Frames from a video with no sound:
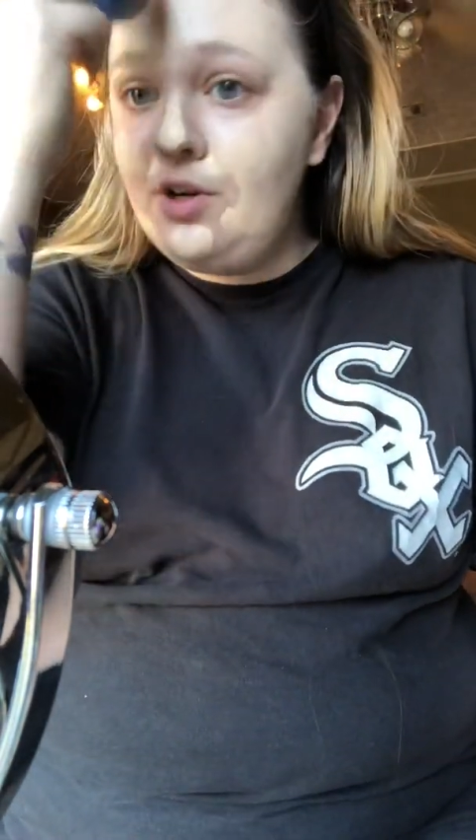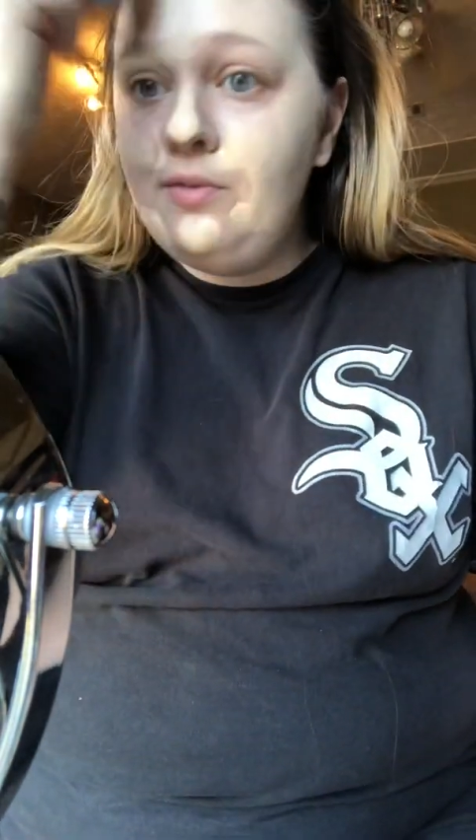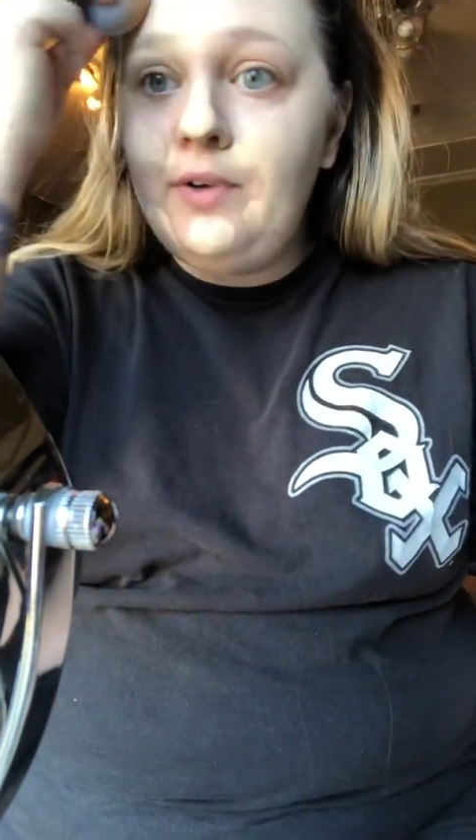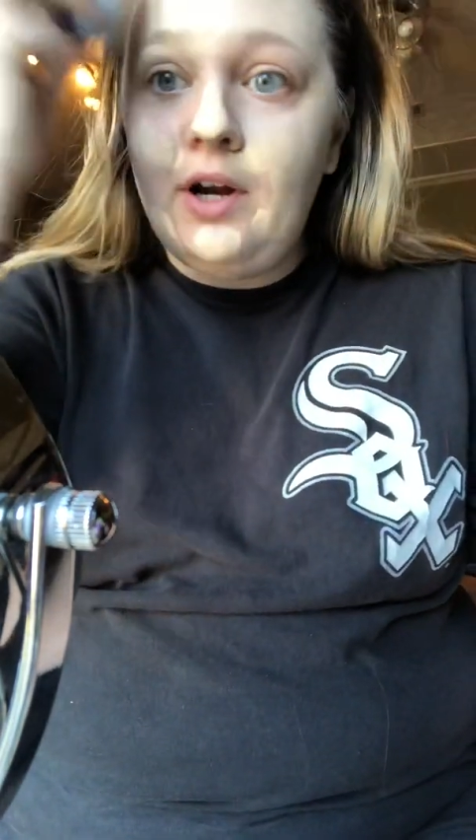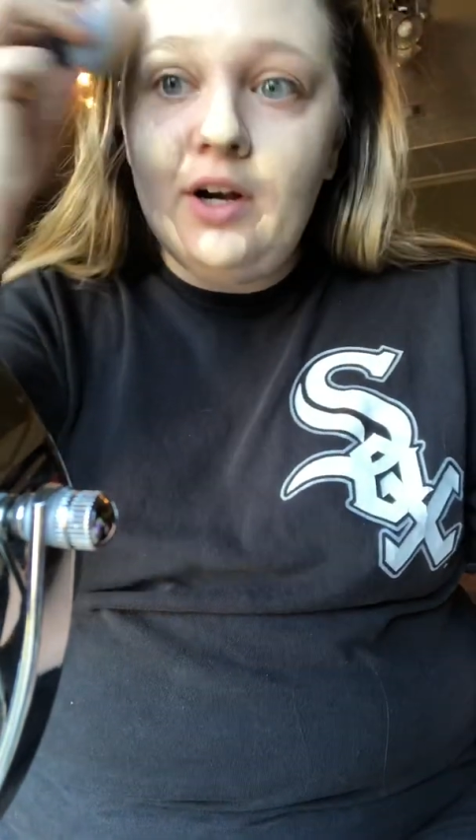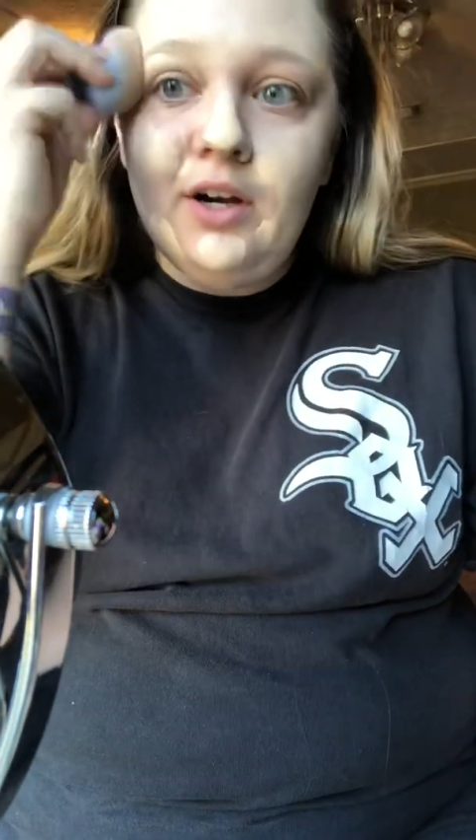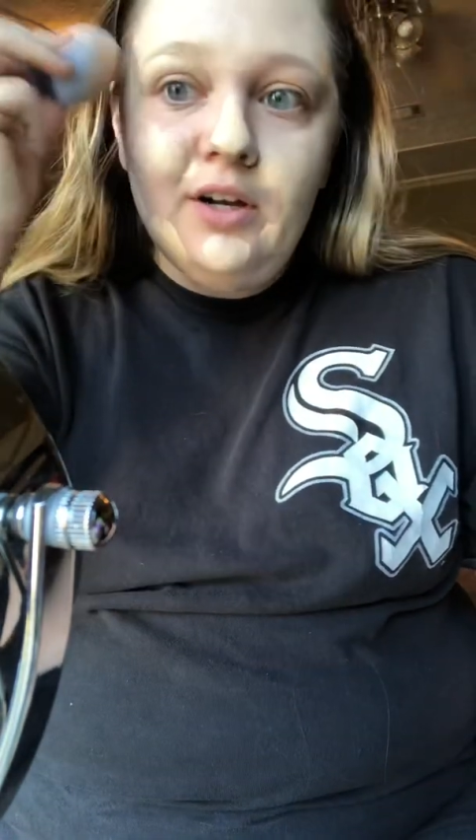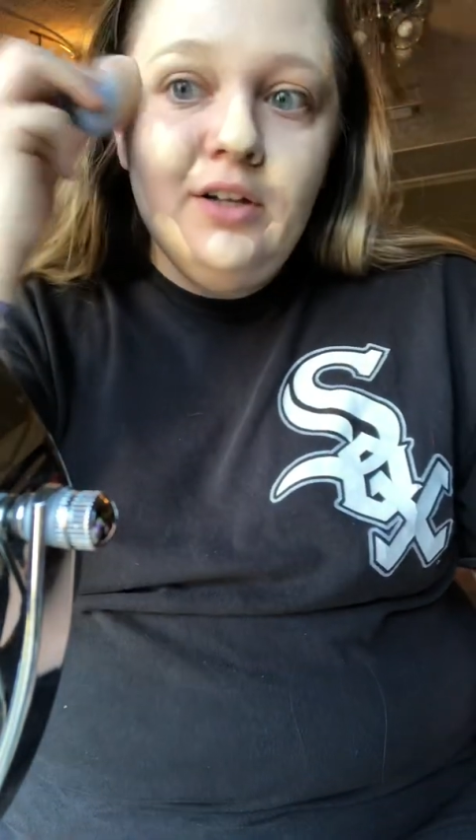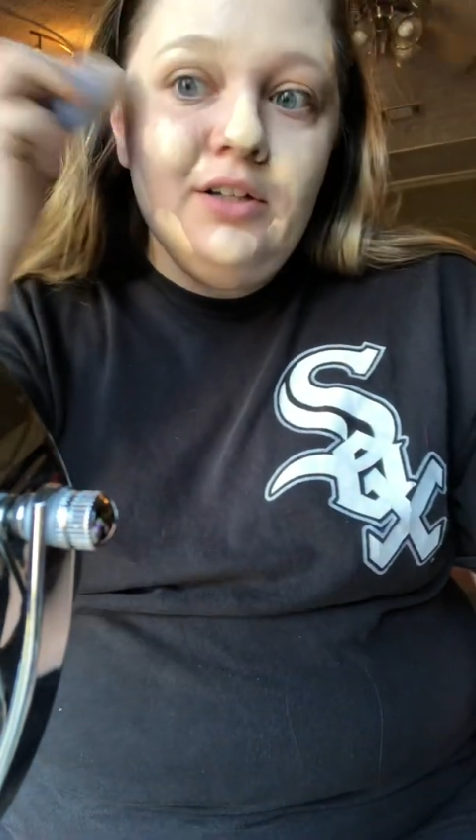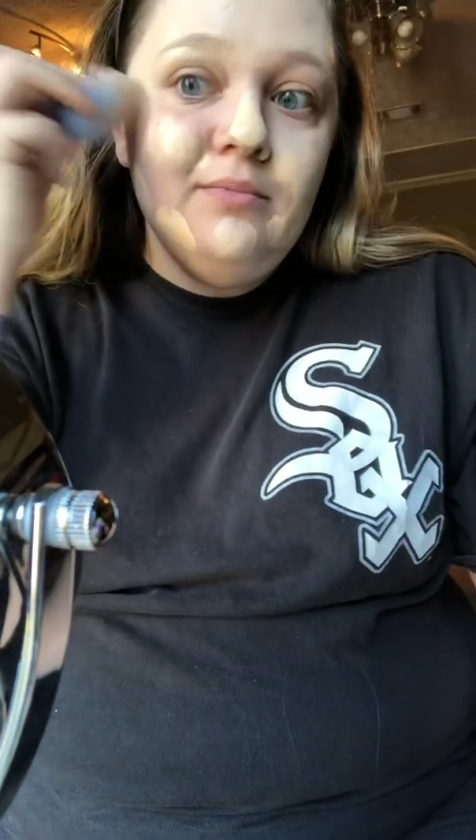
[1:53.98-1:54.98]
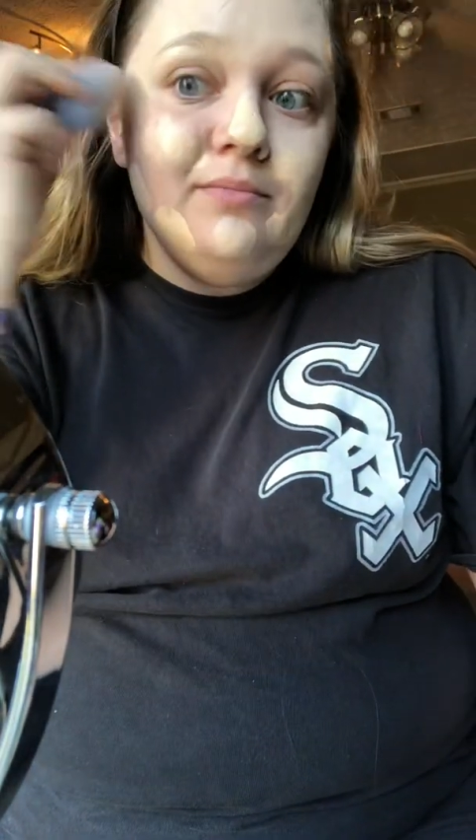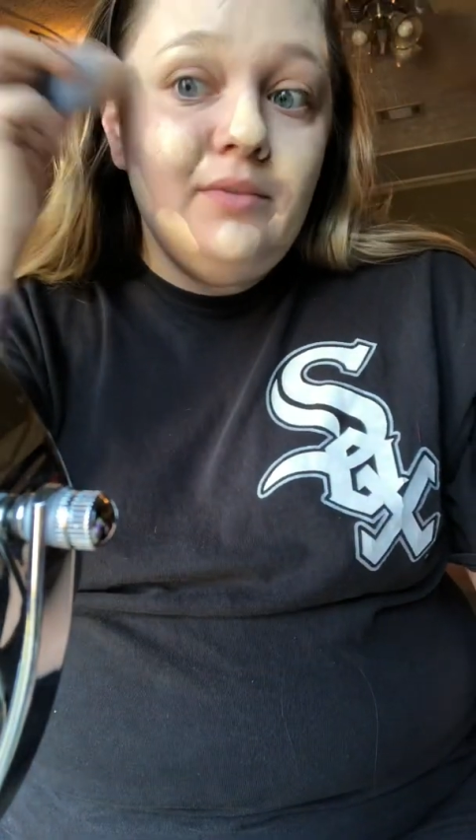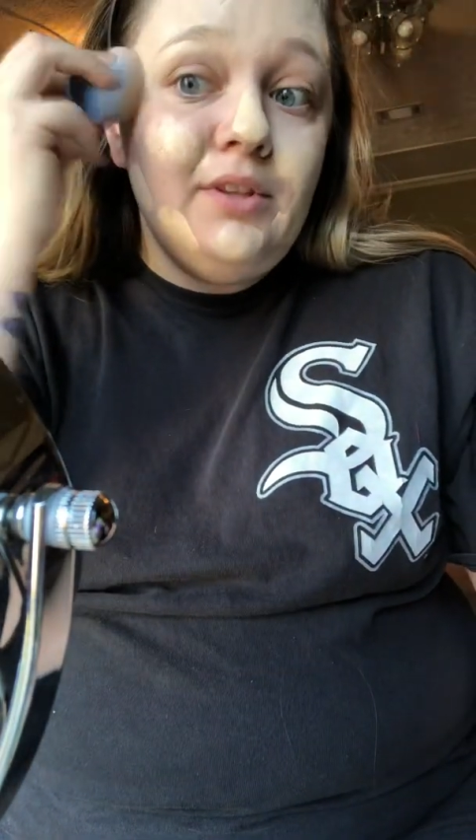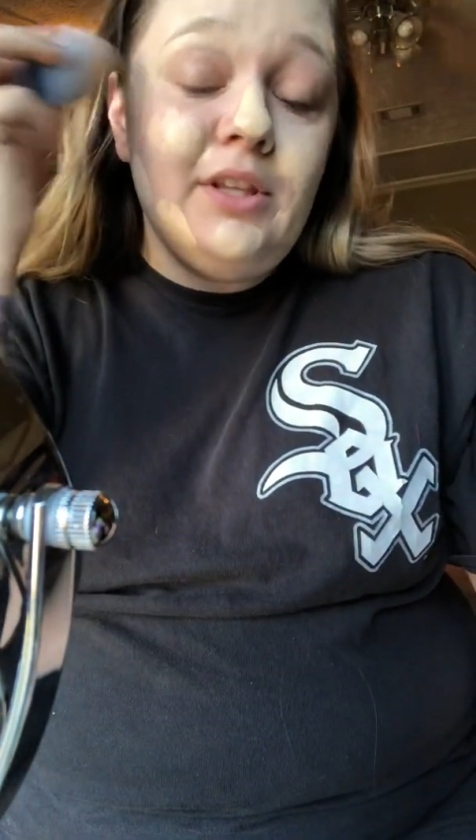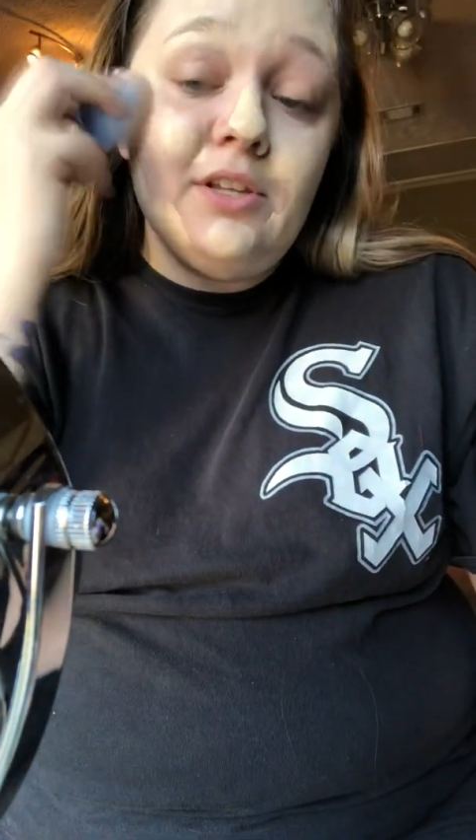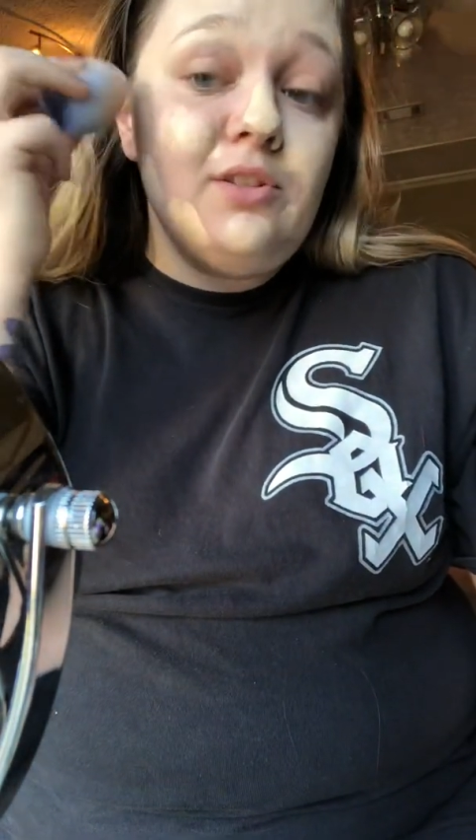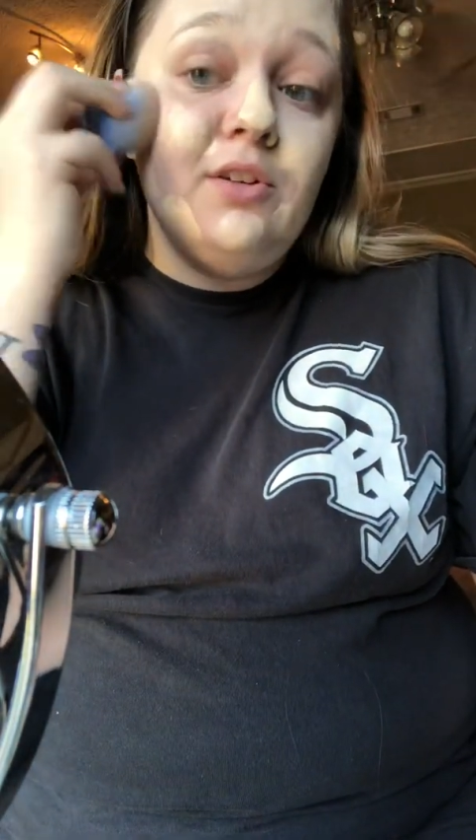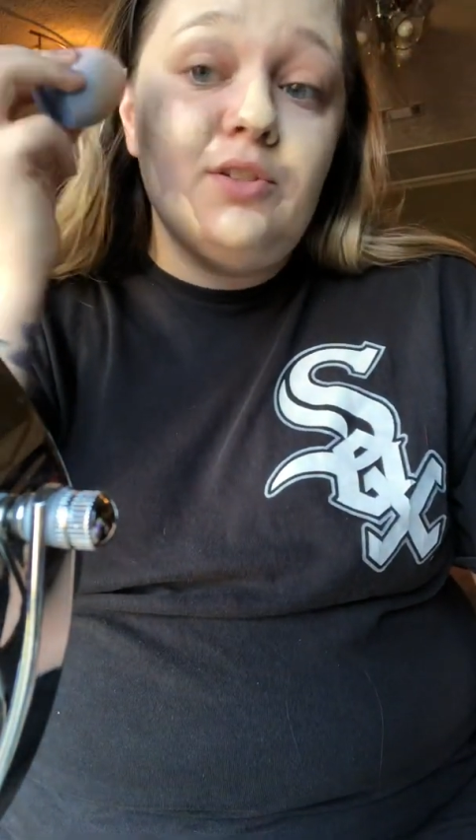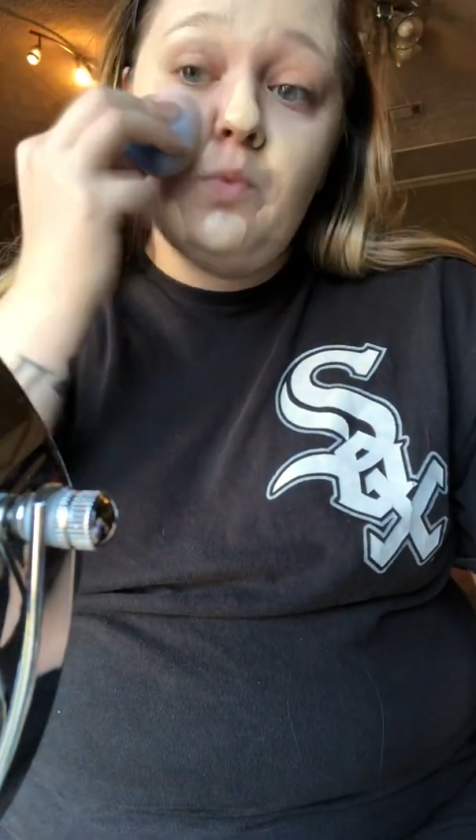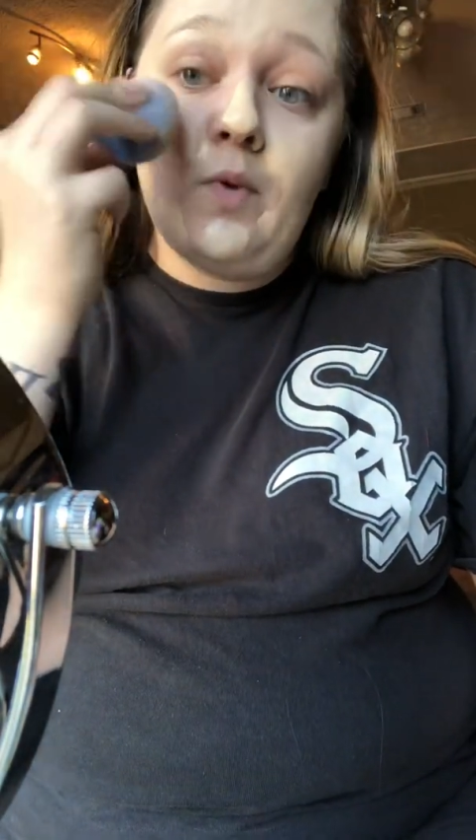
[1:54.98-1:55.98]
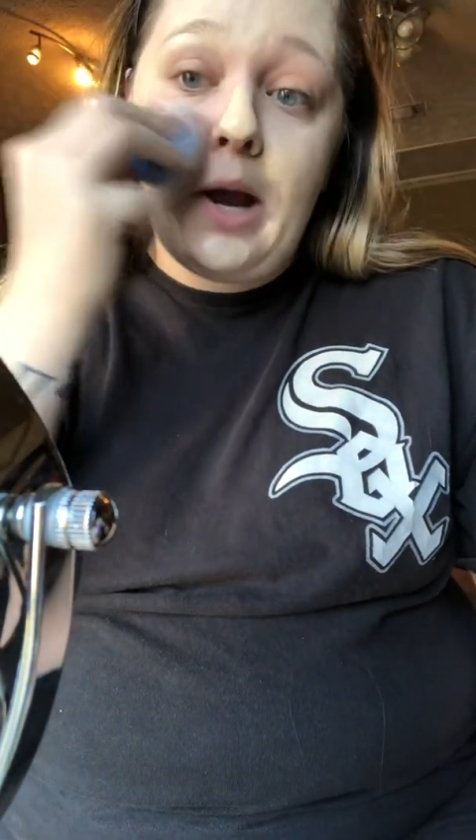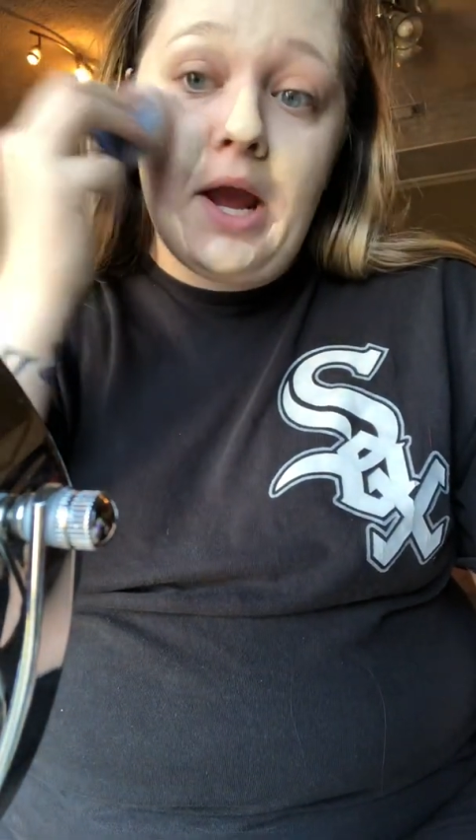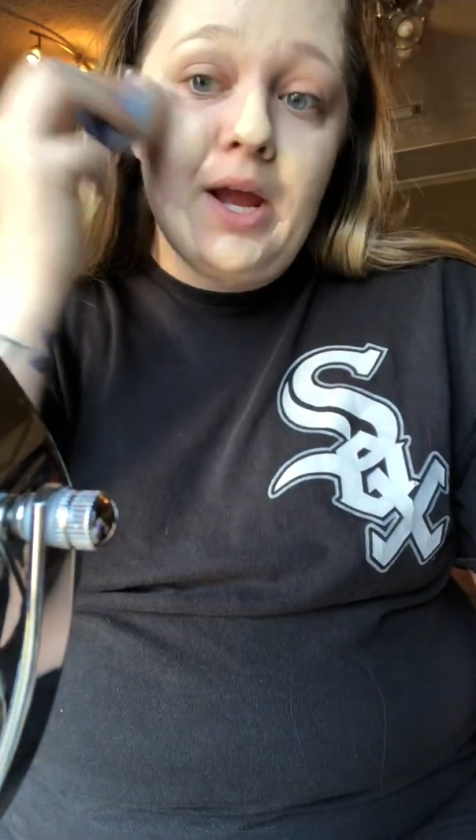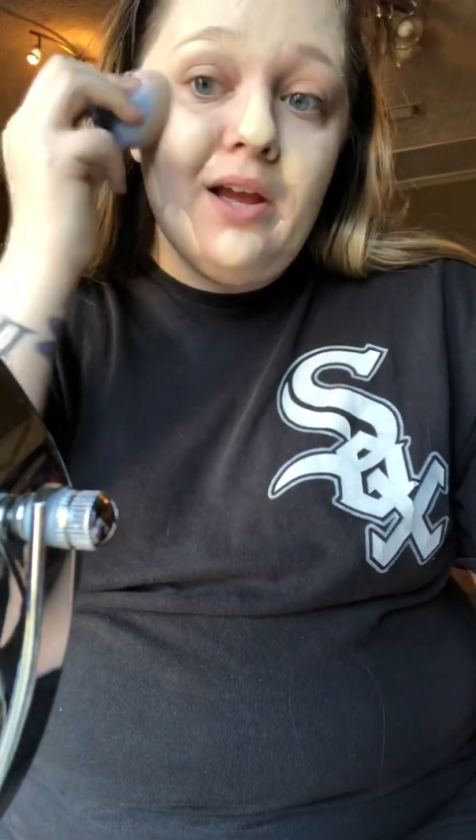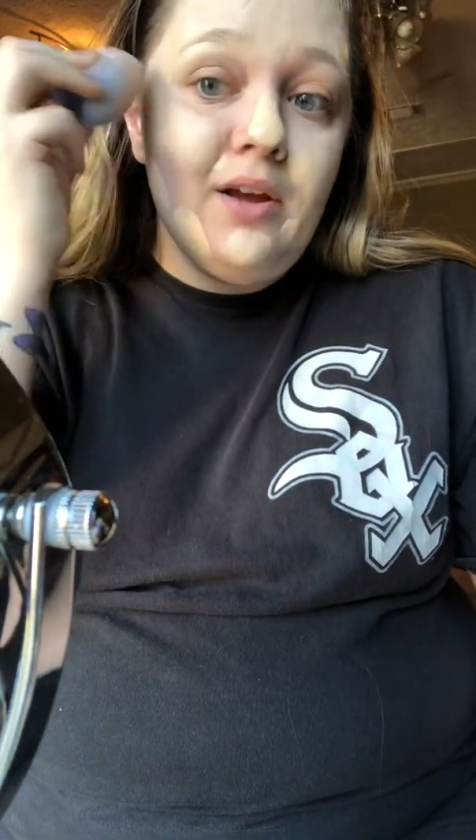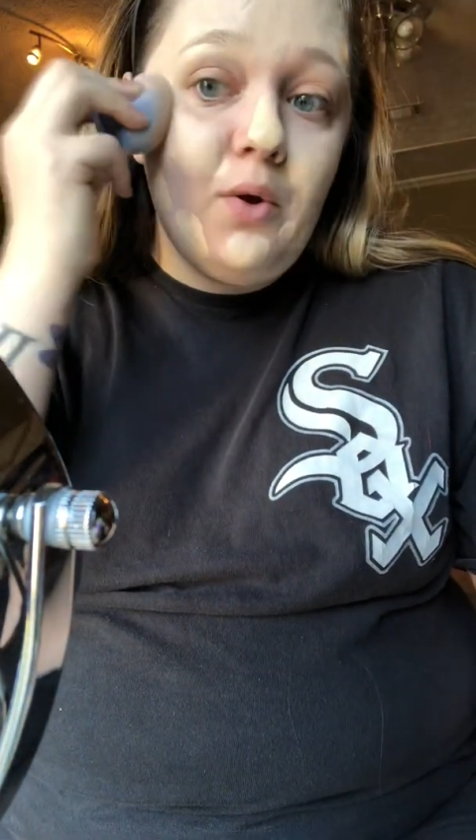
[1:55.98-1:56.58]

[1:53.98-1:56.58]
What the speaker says: far, this looks way